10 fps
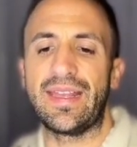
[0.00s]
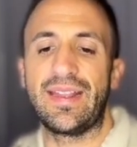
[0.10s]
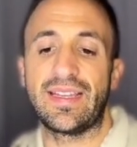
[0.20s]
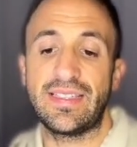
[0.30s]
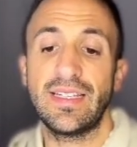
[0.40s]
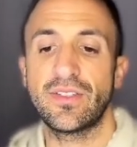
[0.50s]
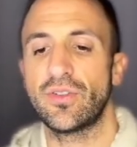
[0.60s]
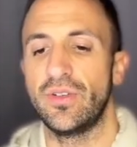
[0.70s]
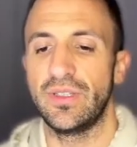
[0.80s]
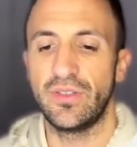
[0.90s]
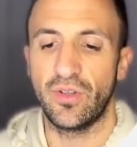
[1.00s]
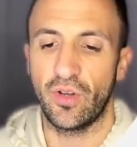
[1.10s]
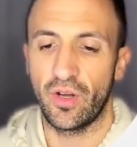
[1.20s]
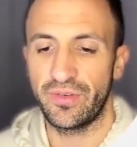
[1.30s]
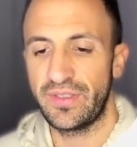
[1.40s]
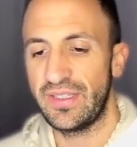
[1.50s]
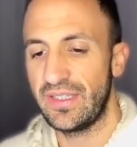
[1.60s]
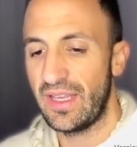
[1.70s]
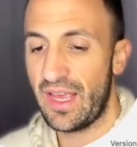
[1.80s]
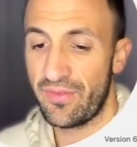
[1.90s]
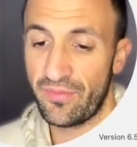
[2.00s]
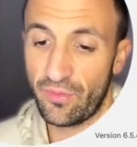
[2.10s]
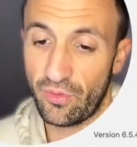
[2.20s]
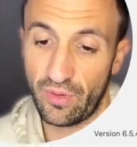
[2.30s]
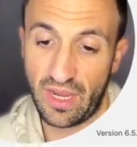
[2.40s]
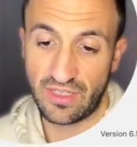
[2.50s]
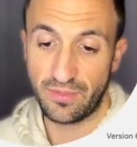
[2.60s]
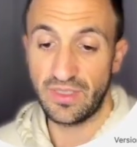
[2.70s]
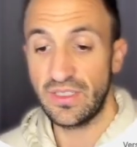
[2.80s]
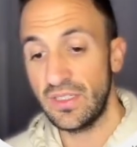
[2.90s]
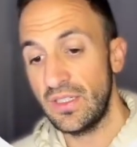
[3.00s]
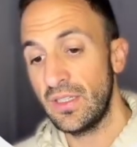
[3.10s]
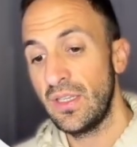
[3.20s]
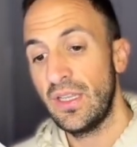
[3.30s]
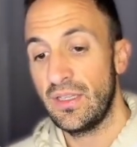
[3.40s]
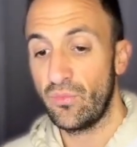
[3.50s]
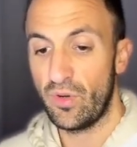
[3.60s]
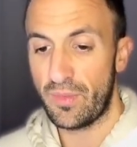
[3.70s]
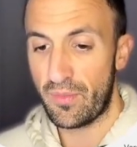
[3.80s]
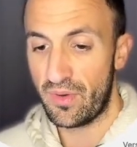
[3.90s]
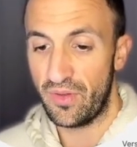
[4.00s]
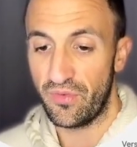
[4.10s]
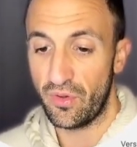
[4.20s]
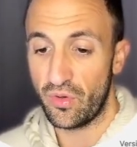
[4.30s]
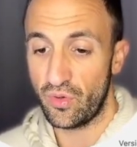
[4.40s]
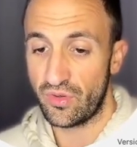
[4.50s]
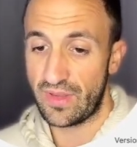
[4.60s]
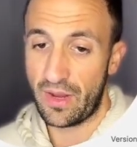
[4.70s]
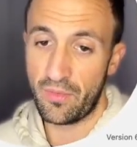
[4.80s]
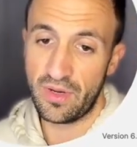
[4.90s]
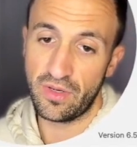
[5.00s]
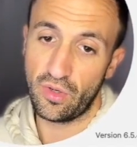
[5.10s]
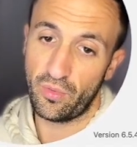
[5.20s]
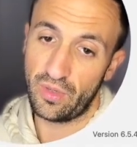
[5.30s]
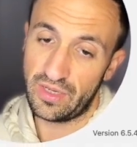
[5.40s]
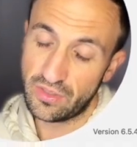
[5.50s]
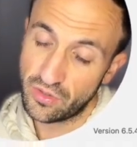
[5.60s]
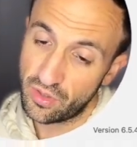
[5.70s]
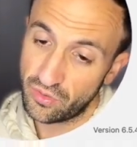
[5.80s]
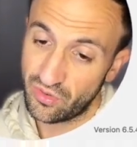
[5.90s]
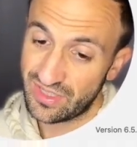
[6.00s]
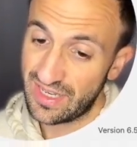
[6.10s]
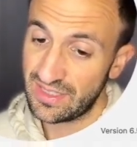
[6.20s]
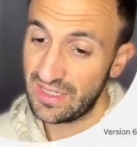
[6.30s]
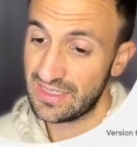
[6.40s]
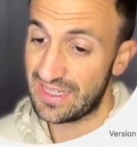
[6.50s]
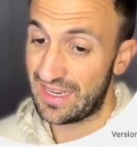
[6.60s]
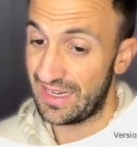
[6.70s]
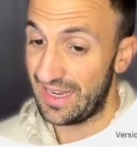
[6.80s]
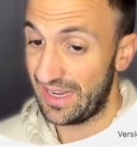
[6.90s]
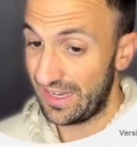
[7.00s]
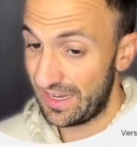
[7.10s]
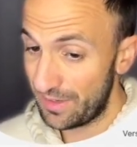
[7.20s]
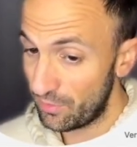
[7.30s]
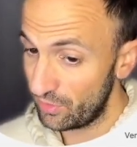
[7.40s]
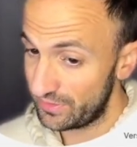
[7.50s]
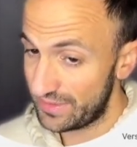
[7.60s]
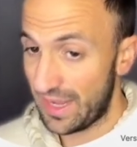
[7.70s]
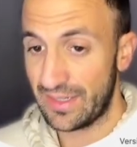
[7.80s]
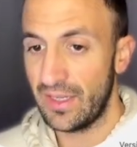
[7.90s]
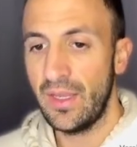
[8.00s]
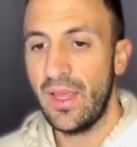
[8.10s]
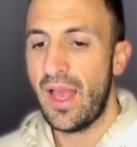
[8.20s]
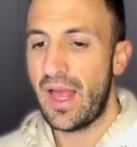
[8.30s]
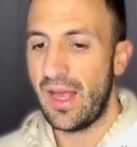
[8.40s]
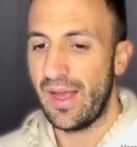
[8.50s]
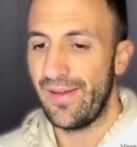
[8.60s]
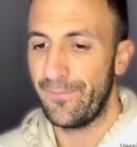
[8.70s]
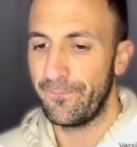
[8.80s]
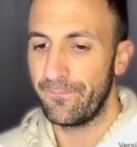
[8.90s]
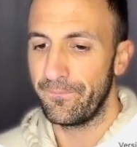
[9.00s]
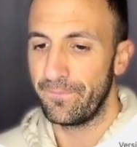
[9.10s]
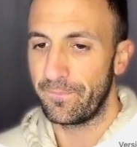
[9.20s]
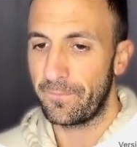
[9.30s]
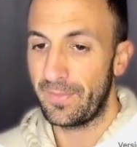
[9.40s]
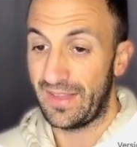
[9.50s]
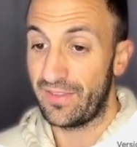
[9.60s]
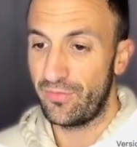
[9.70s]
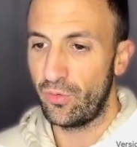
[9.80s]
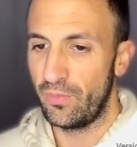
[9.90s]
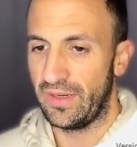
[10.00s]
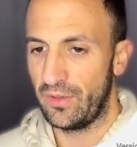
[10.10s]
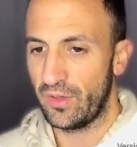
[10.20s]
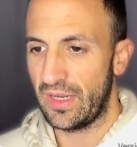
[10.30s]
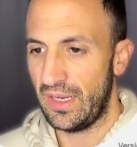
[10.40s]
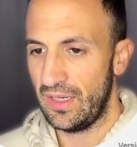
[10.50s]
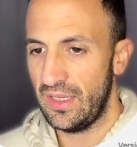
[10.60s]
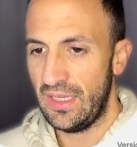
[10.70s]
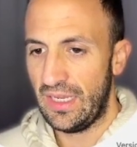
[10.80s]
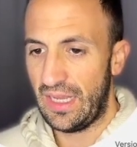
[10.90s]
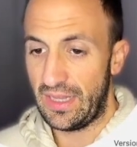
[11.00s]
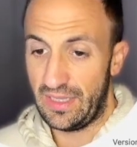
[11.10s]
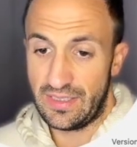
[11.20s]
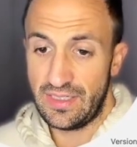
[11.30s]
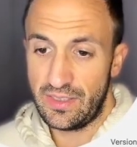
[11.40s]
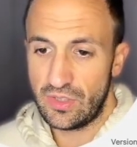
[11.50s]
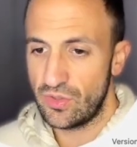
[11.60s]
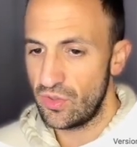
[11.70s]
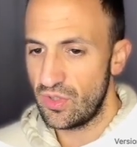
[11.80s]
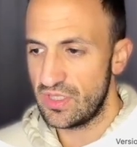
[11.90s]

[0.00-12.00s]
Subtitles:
That's it. So it's got TTF or SVG. Remember, if you use that one, you will go to settings and enable that that format. Okay, and that's it. So you